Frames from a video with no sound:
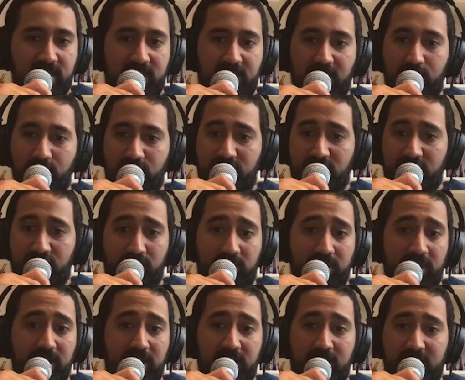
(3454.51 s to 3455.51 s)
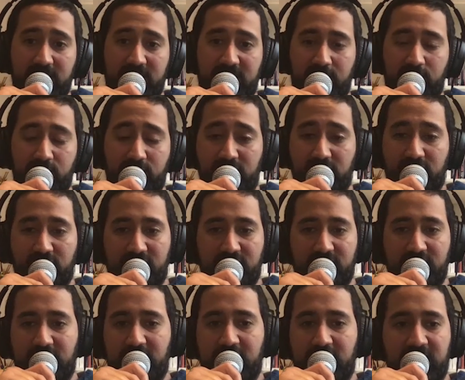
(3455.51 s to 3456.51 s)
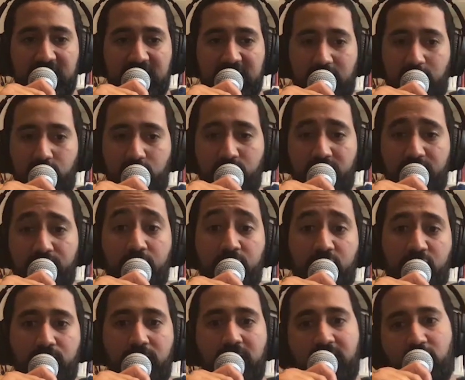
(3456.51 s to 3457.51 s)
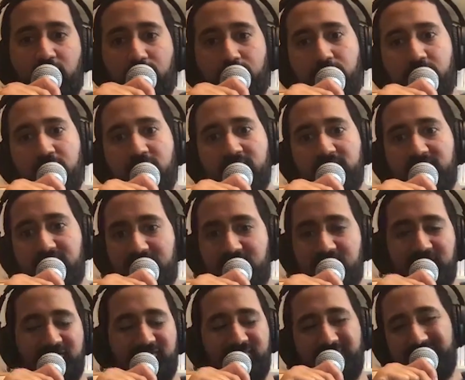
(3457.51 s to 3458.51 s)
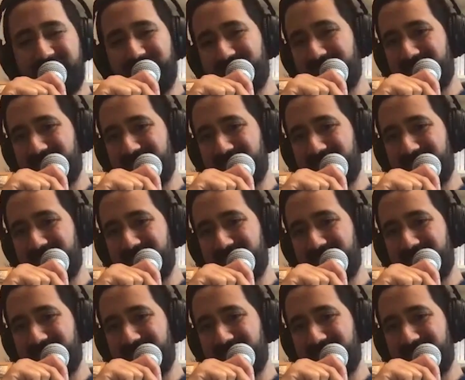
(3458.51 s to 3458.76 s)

that was just me because I was interested in it, and you'd be pushed by your peers and stuff, but